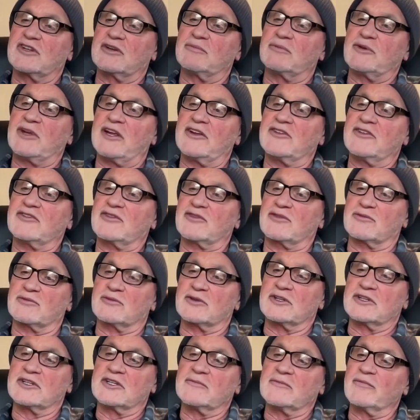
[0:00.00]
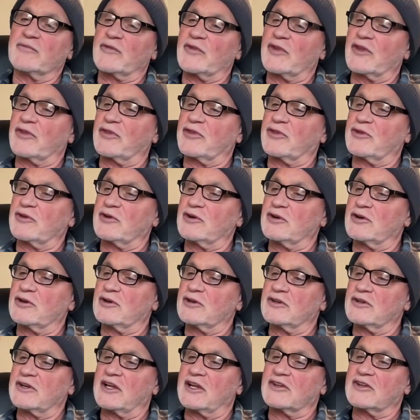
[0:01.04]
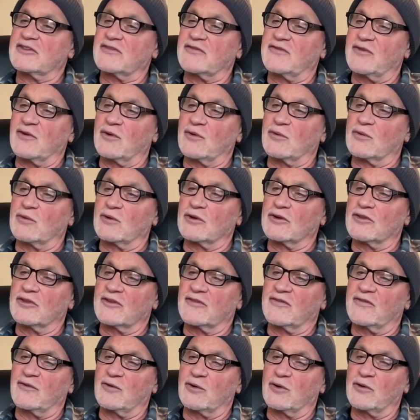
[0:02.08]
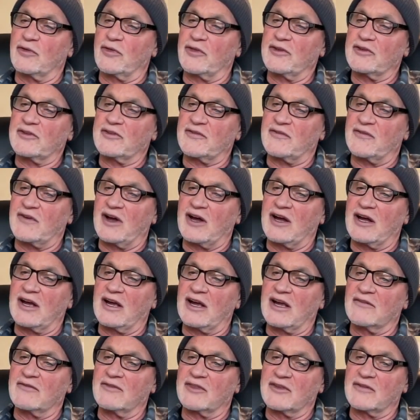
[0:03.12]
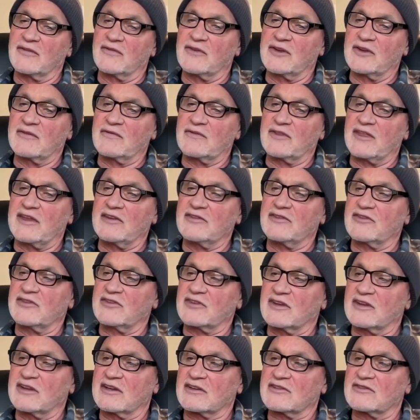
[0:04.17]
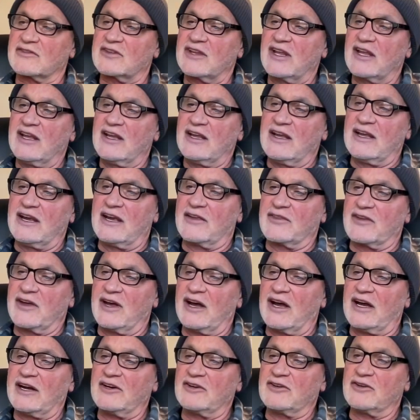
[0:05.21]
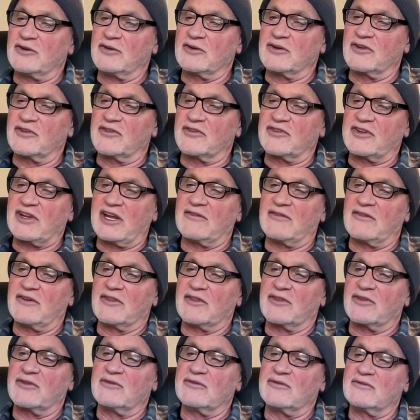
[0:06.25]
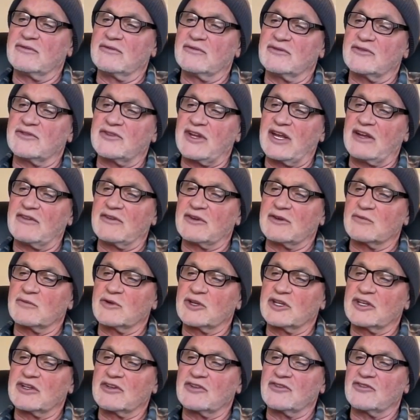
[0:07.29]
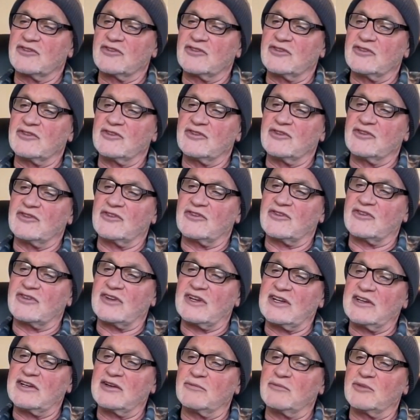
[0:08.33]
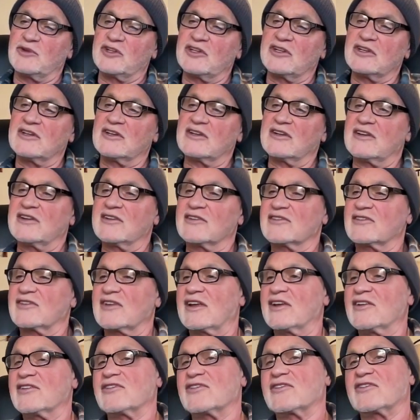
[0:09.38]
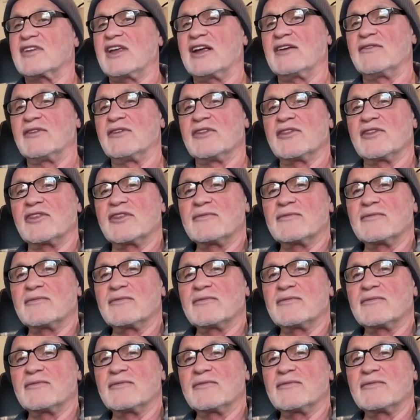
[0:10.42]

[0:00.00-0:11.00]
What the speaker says: as 3, the third as 4, the fourth as 5, the fifth as 6, and the higher note is 7. 7, we get C to B is a seventh.